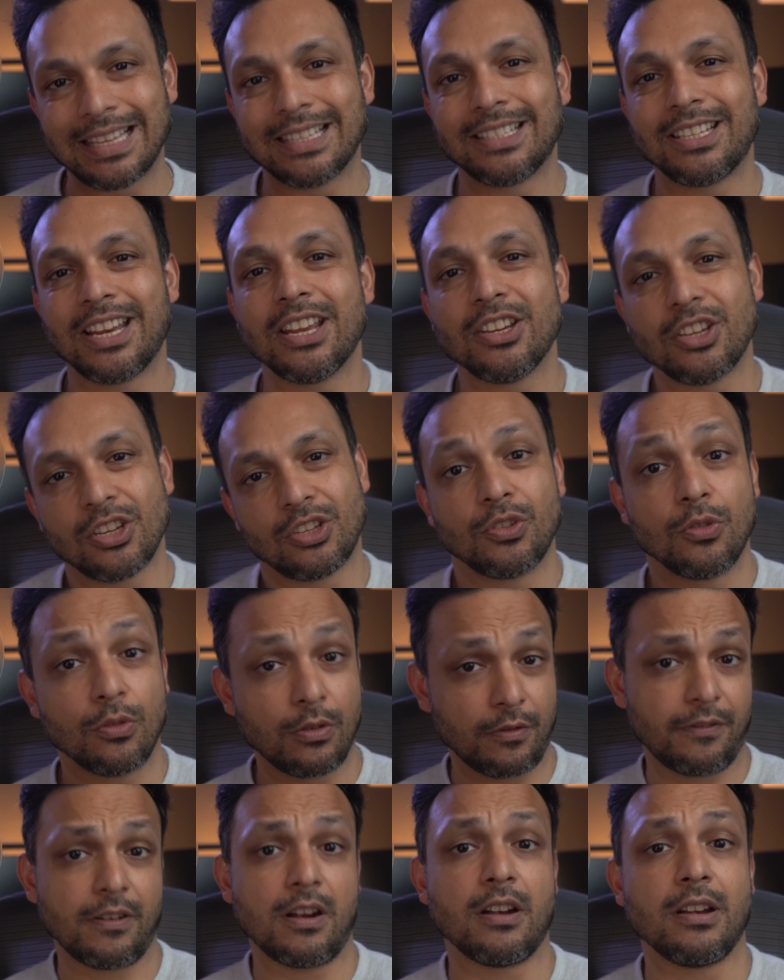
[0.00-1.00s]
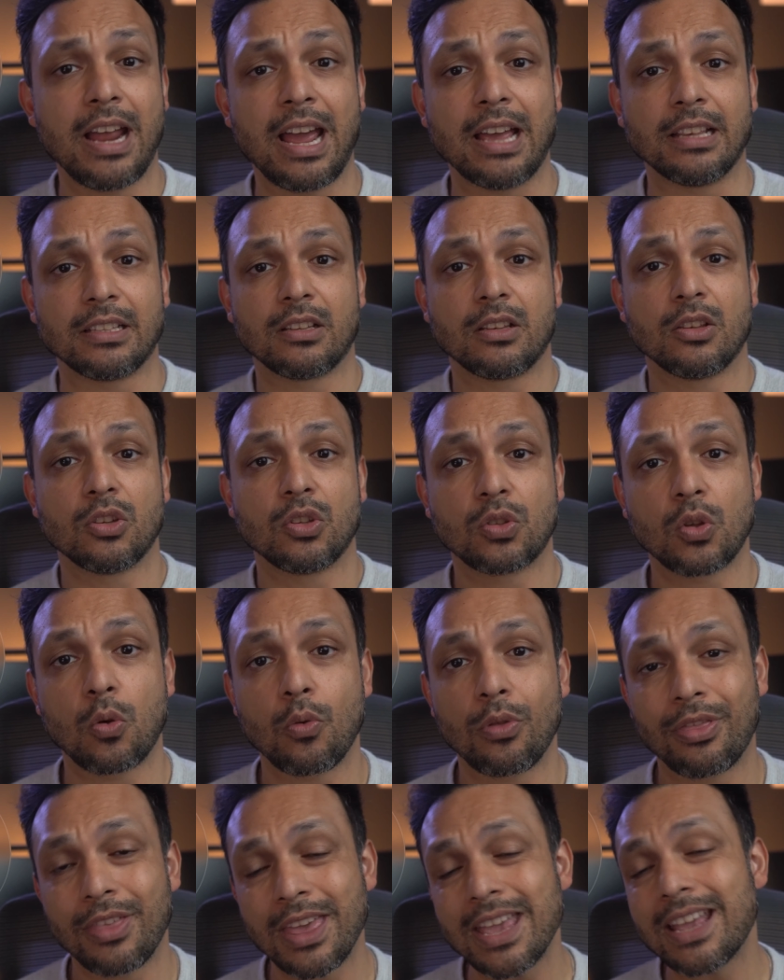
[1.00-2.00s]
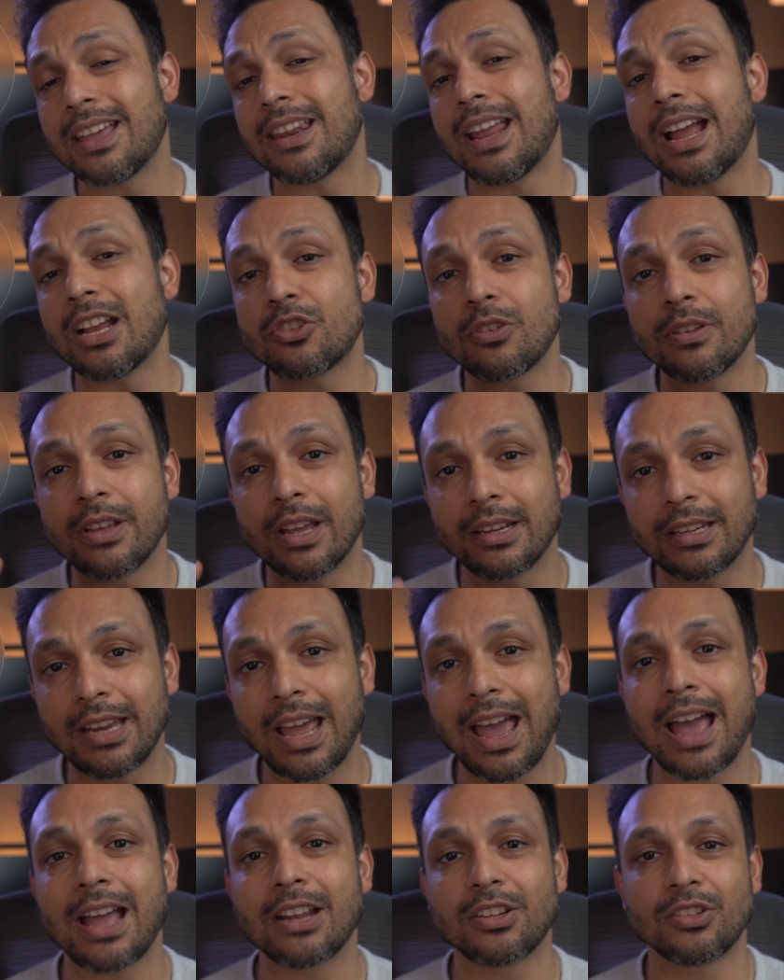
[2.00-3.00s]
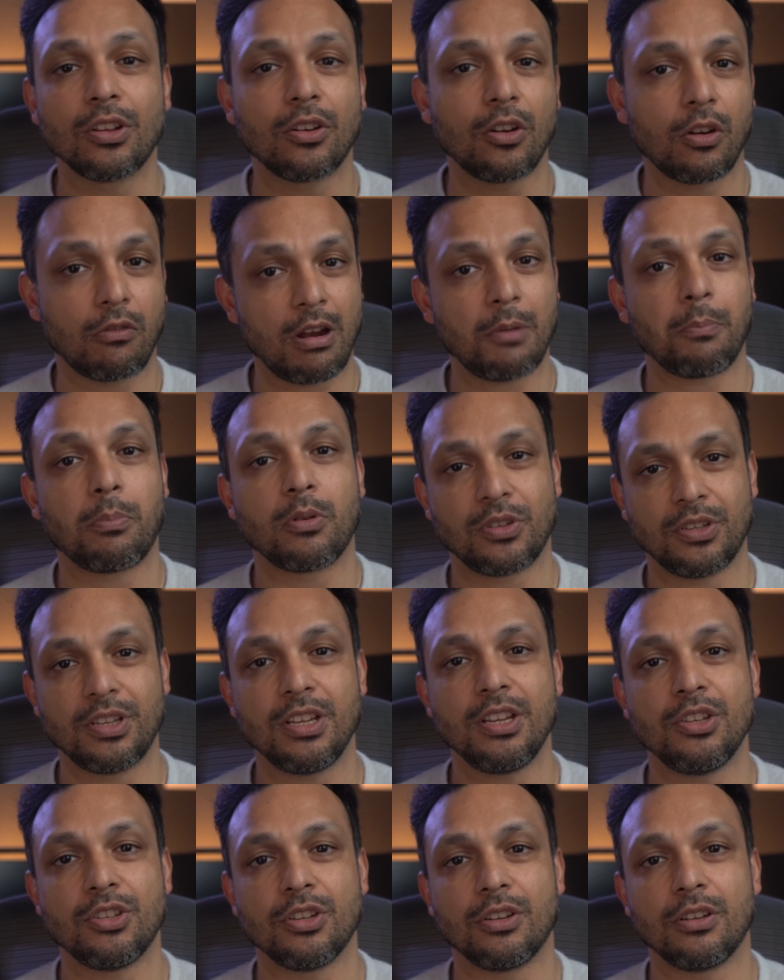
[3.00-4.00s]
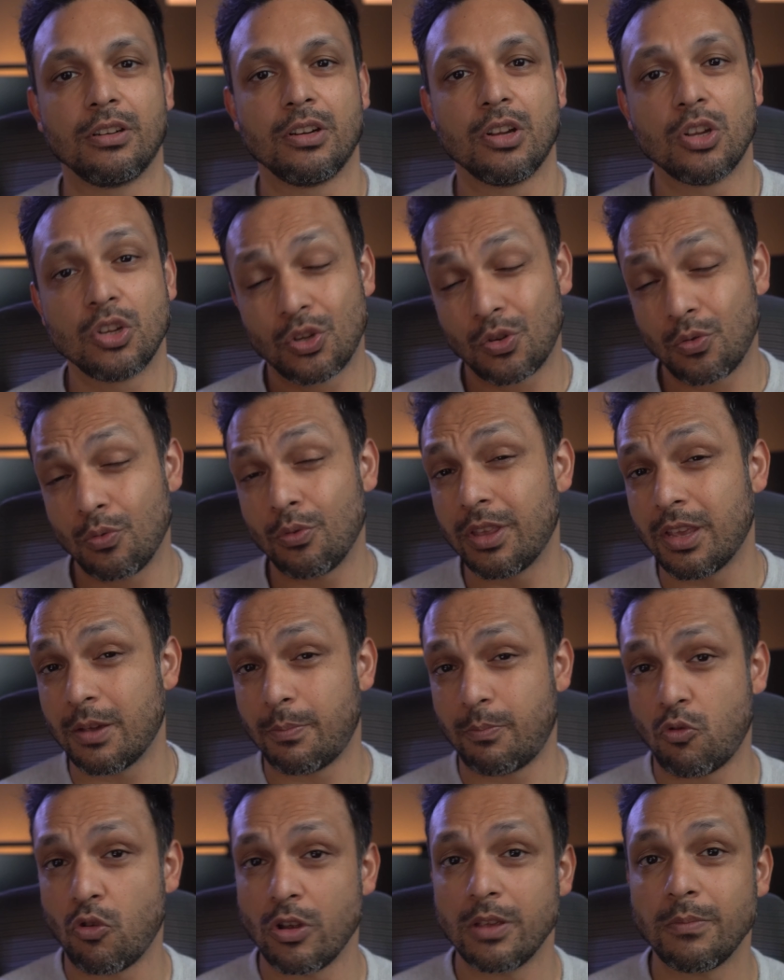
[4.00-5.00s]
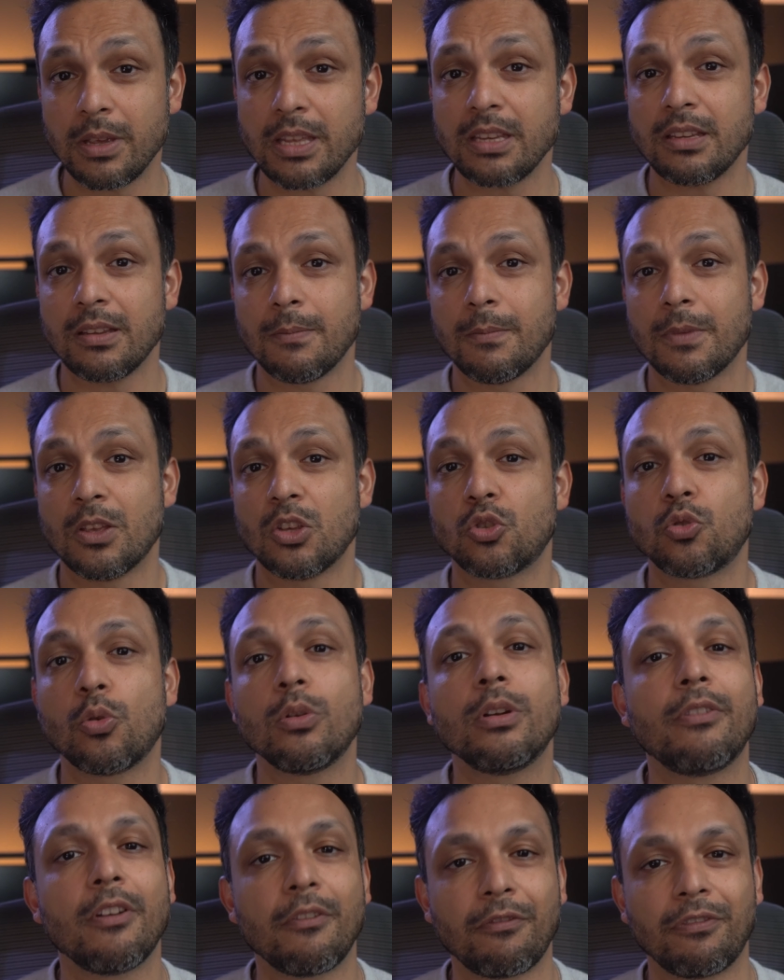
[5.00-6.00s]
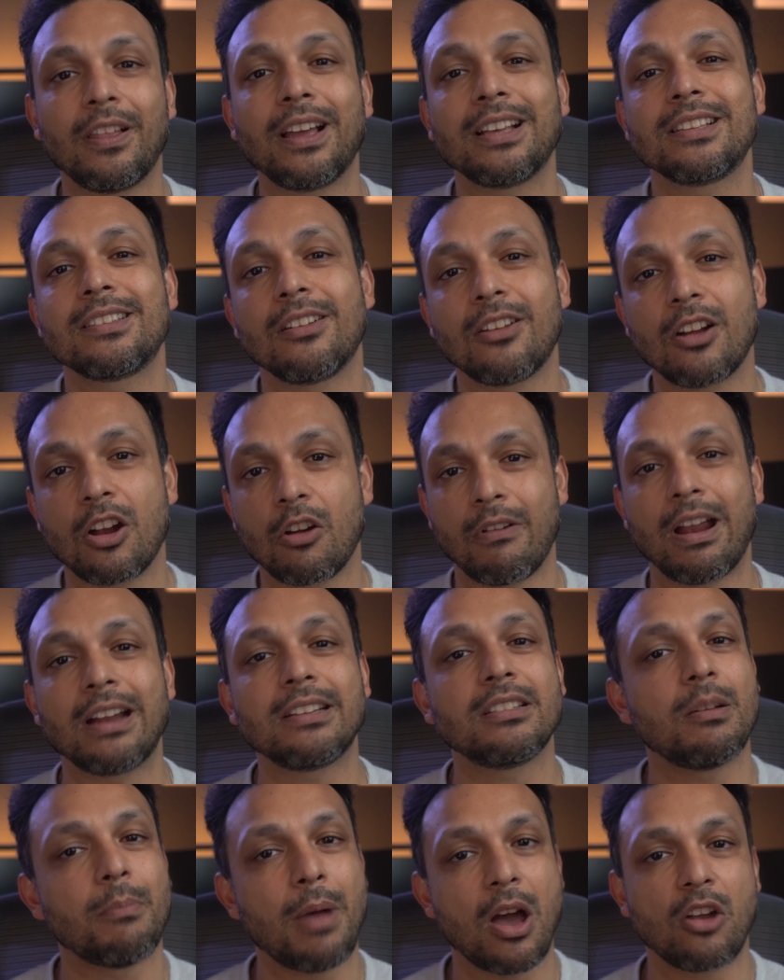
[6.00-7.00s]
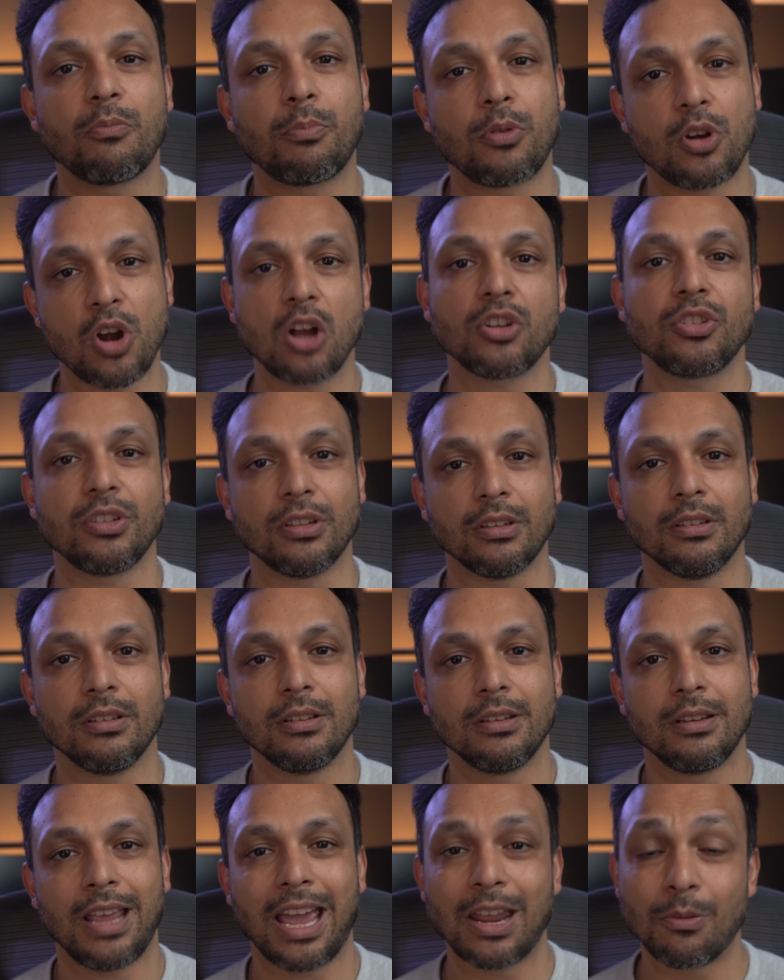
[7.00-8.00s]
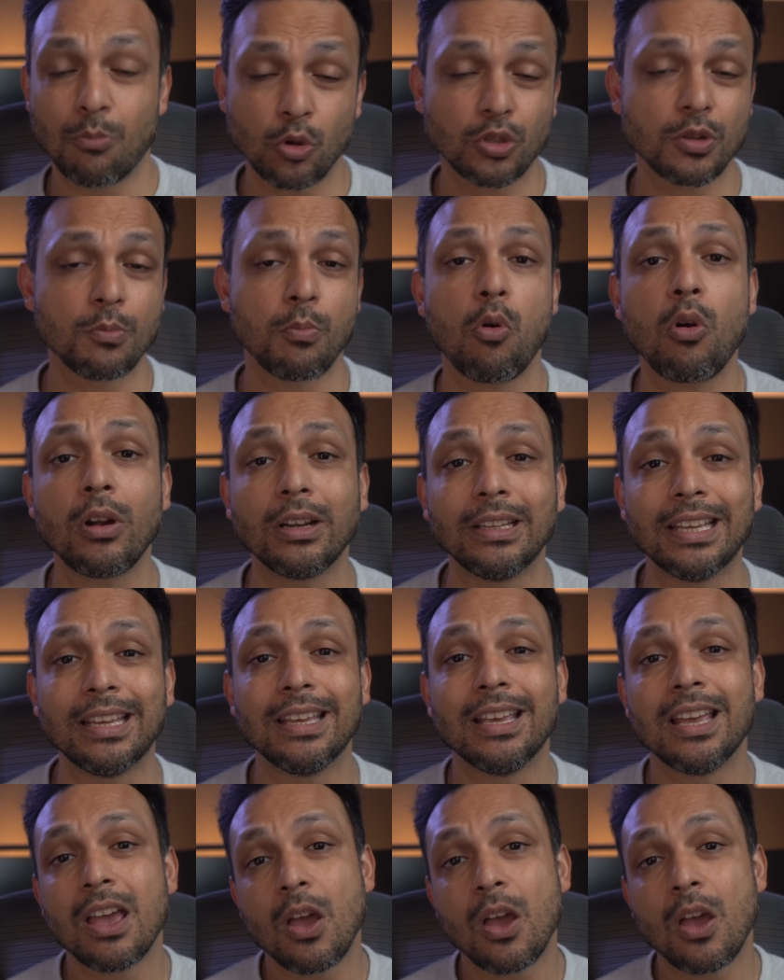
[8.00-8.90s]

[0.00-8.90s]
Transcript: these changes to the front desk so they can actually attach the correct procedure to the appointment so it reflects the correct amount of production. And most importantly,